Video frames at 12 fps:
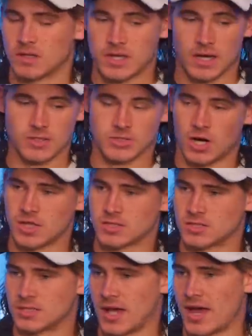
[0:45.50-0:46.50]
Yeah,
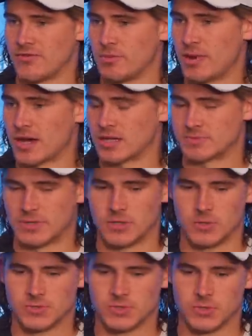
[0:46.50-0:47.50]
Josh, to have him back has been
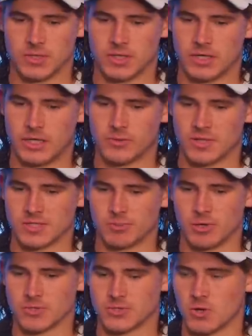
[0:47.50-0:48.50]
huge too. He runs the
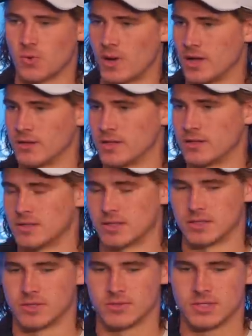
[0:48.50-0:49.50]
ball so well, and
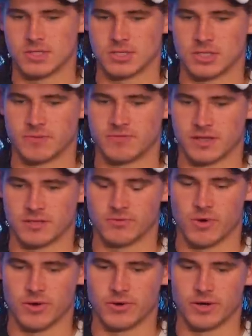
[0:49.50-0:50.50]
you know, he's such an
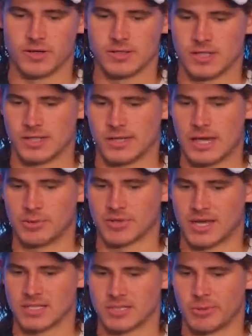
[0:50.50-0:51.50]
effective runner and able to
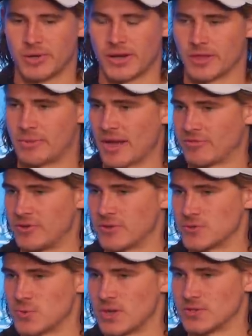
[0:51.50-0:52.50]
catch the ball out of the
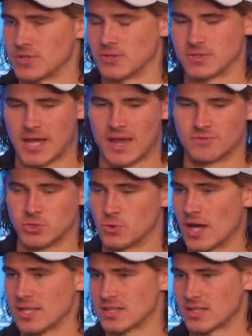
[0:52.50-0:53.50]
backfield as well. So to have two
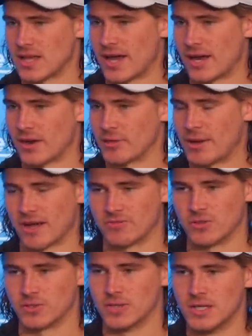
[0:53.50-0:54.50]
guys like that out of the
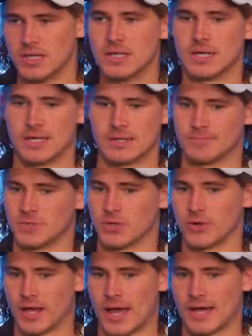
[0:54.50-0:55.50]
backfield, you
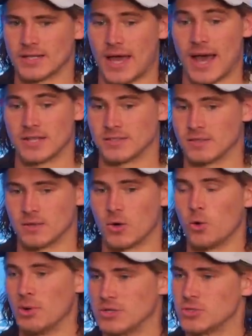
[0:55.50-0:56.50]
know, it adds a
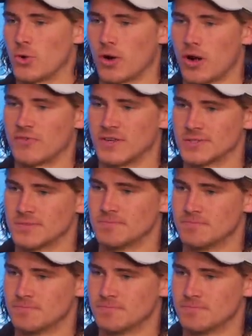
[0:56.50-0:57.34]
whole bunch to our offense.